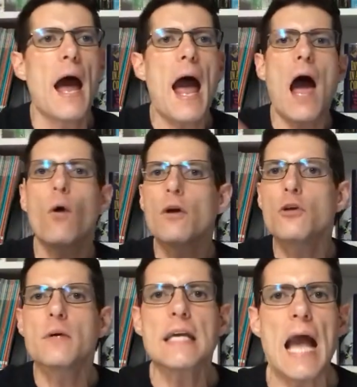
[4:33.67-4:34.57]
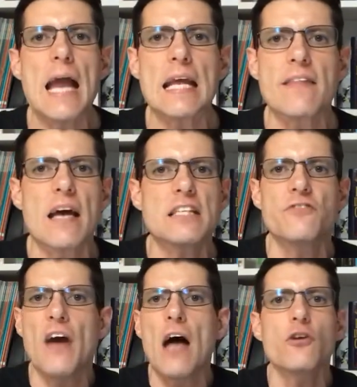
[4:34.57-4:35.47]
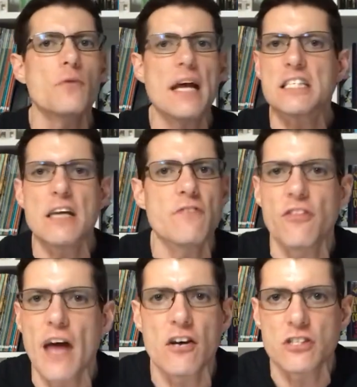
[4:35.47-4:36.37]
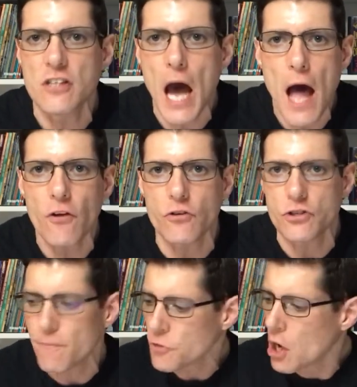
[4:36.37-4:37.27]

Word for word: how are you getting that it's valued at $7,000?